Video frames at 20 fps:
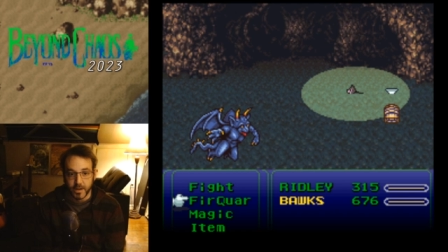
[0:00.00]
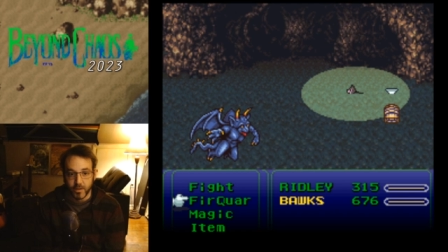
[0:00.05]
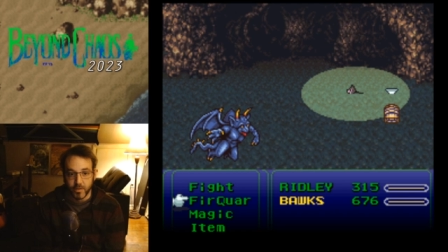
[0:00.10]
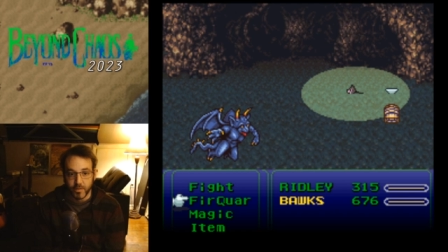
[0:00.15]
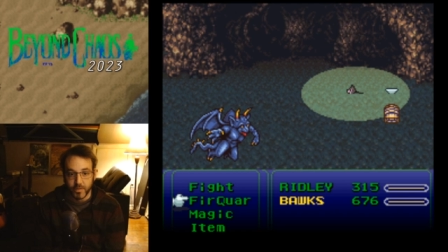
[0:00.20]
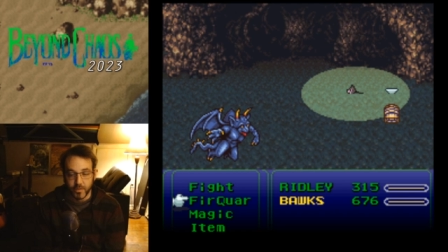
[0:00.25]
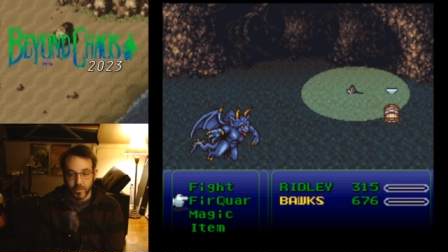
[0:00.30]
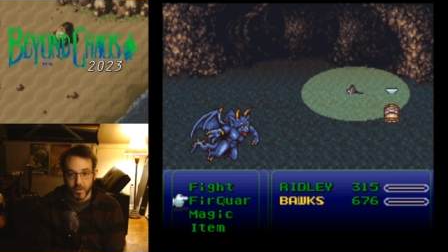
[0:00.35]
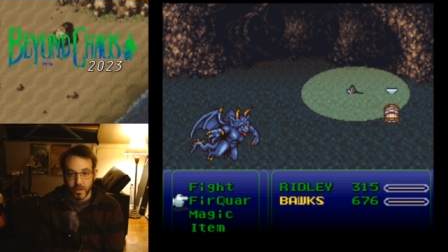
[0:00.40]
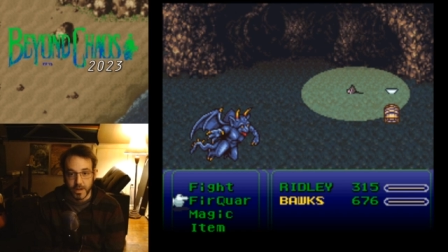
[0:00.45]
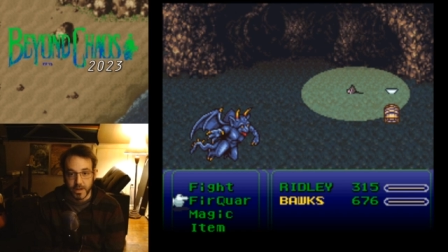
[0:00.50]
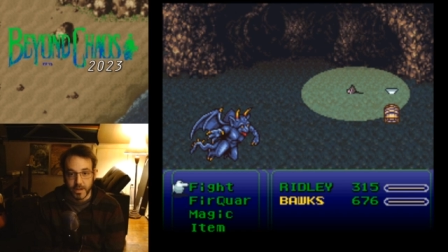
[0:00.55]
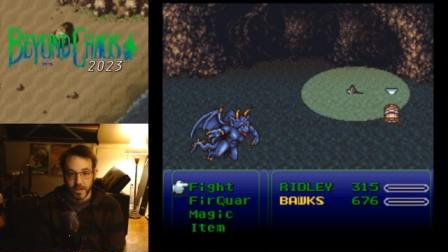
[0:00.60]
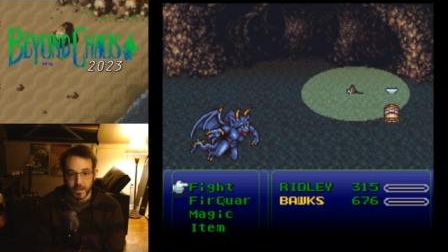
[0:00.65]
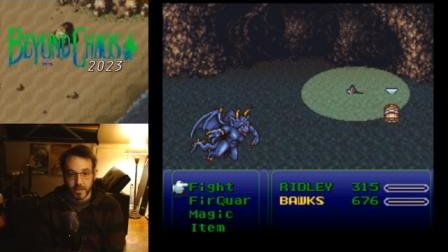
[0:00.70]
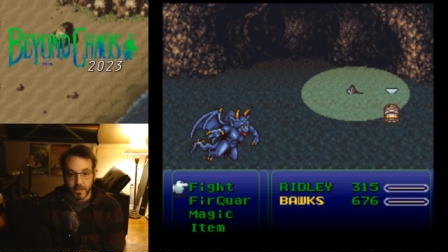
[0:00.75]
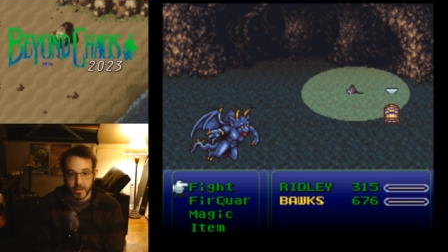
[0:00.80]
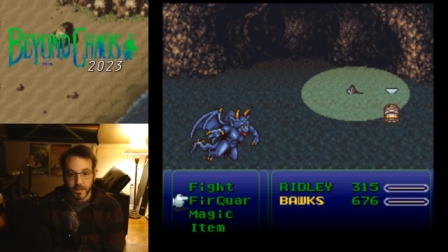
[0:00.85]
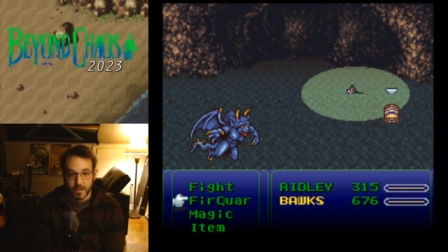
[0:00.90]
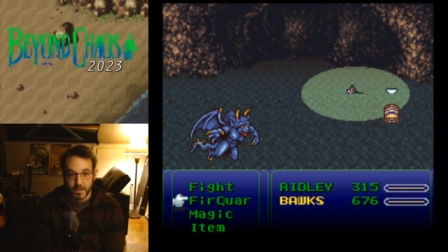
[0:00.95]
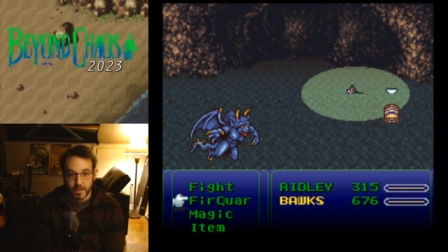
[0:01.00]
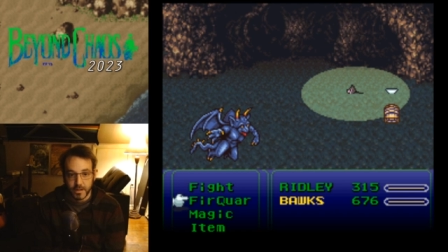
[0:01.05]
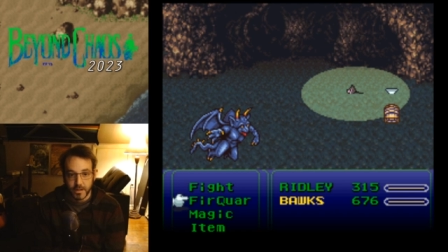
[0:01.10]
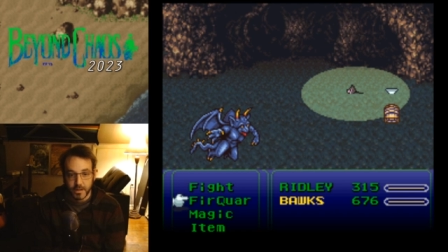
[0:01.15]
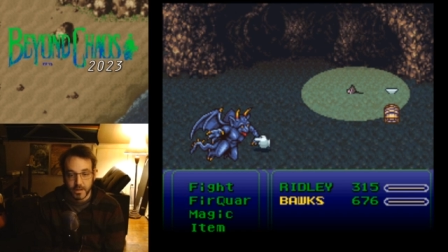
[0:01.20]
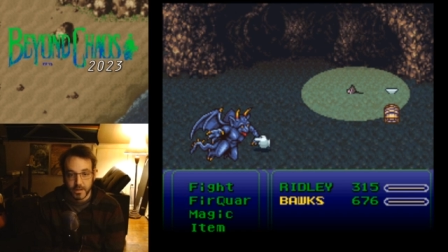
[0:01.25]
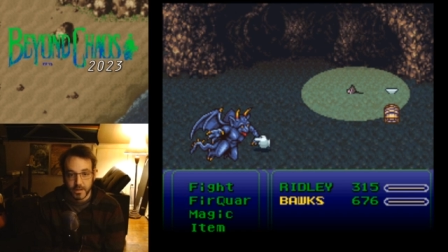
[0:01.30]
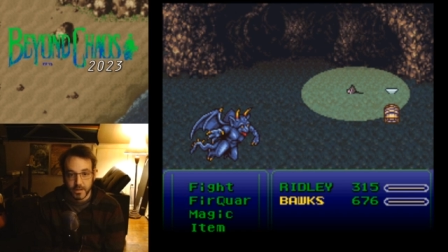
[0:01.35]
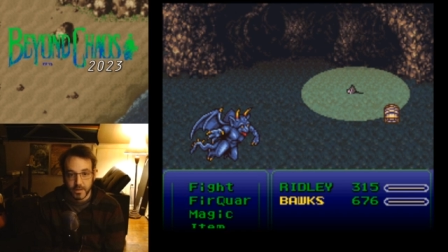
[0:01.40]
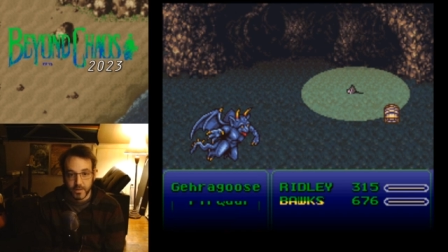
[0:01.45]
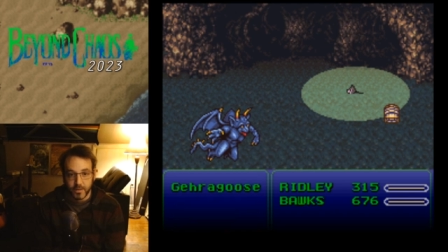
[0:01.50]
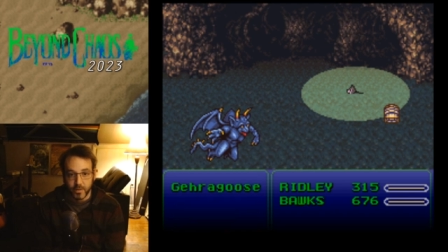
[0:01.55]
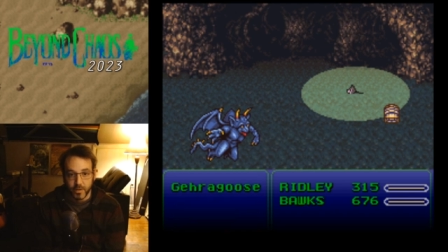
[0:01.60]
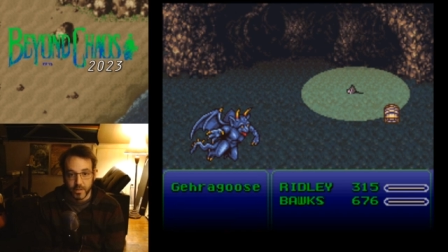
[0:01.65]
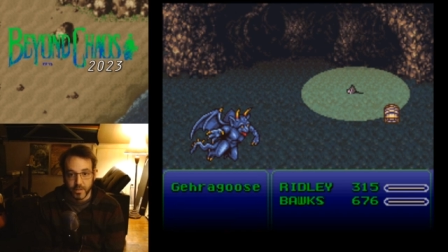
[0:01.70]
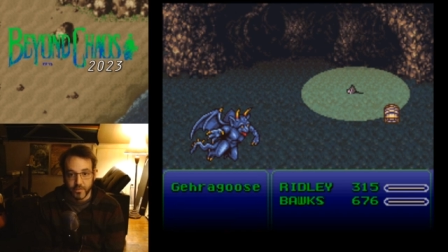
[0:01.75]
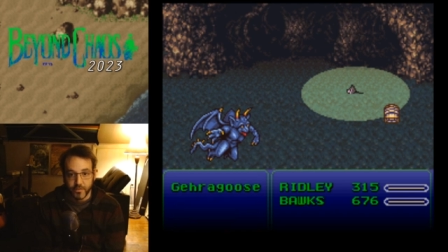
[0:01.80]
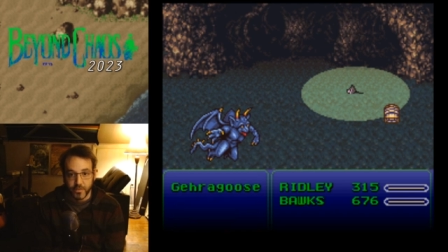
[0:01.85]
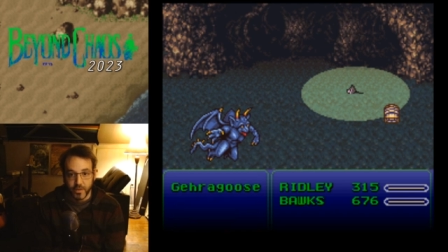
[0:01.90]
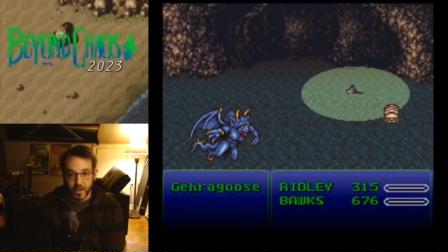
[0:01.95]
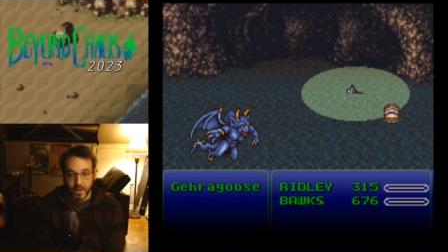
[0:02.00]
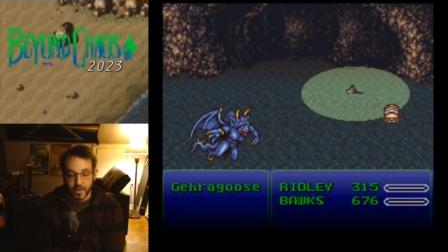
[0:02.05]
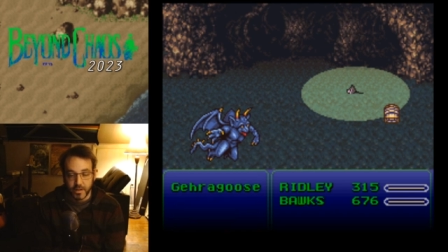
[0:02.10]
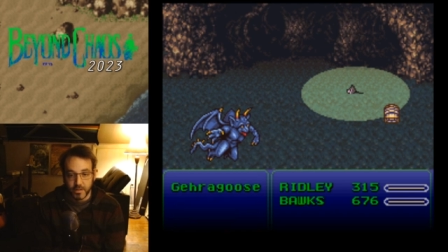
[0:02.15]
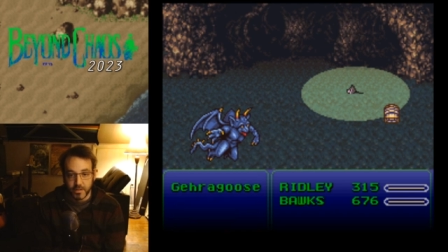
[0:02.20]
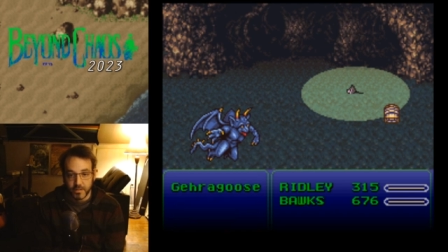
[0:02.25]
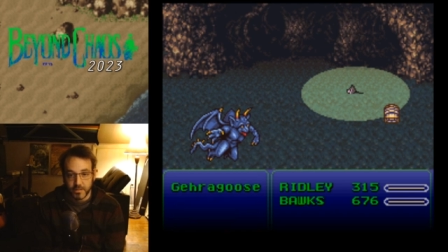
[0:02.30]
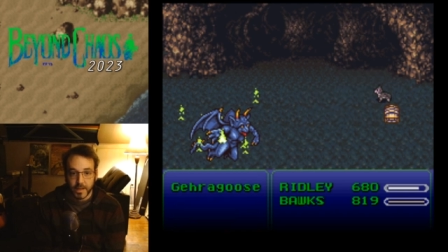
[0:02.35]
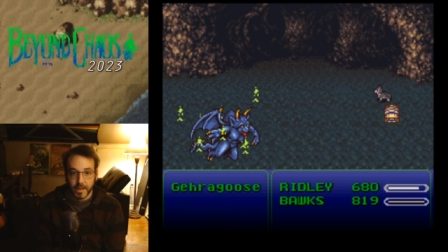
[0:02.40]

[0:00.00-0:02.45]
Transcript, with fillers: cure 3 during the fight.